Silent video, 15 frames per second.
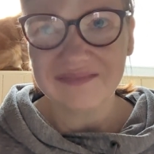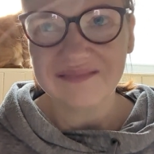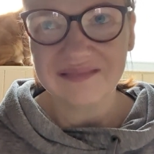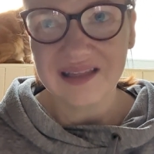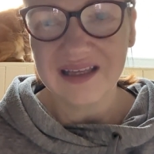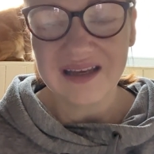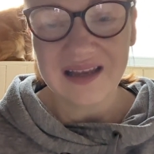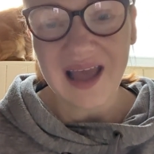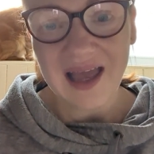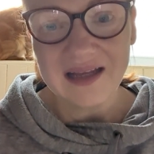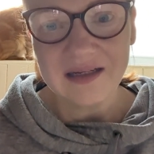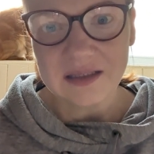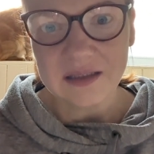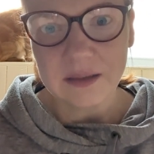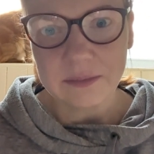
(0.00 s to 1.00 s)
You can
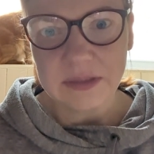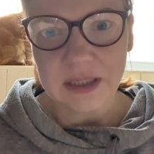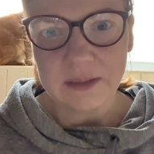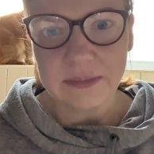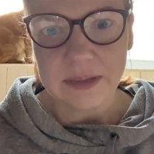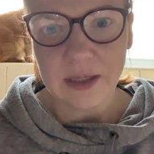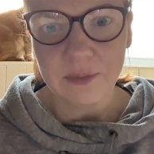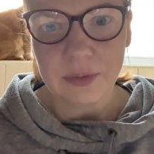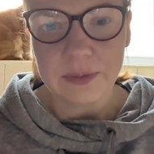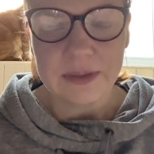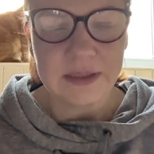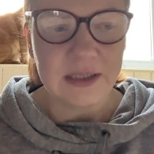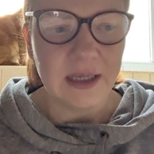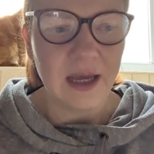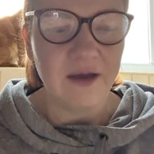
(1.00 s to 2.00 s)
kind of sometimes get away with
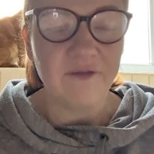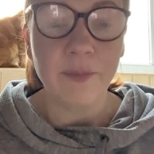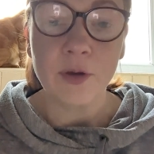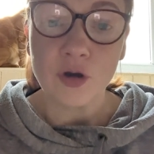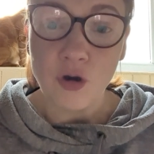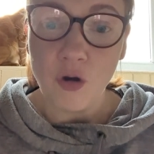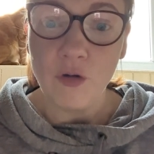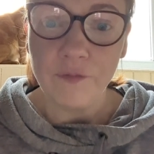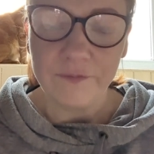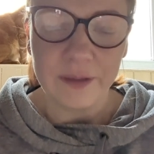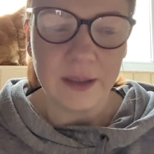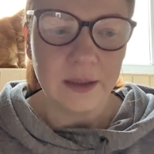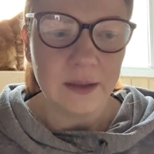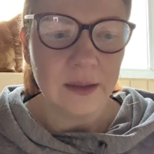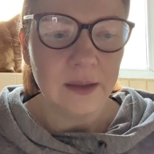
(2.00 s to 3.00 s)
decaf, but
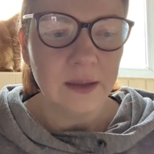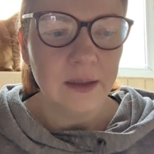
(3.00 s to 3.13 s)
coffee